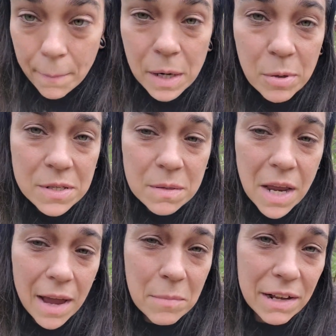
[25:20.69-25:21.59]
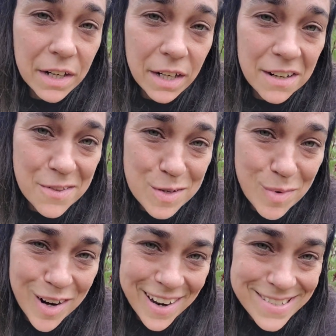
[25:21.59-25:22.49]
I'm gonna put some thyme down here. There's
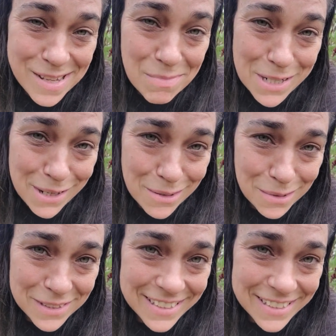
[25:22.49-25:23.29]
more ants on my toe.